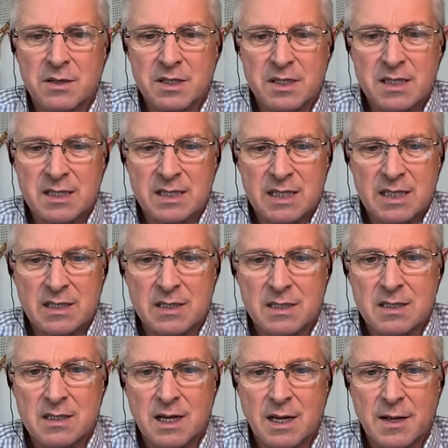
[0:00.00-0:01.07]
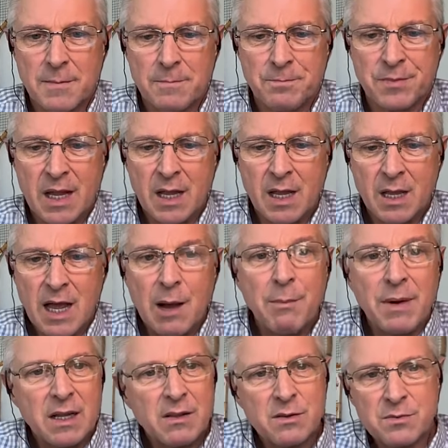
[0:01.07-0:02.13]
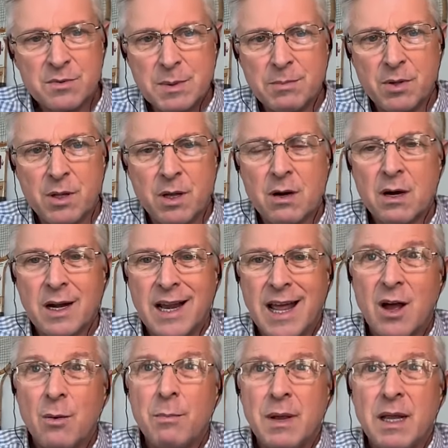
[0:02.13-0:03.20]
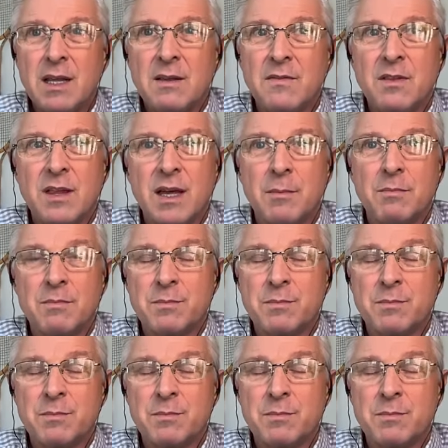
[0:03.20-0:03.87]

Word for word: disease, how many of those people are, and how many of them,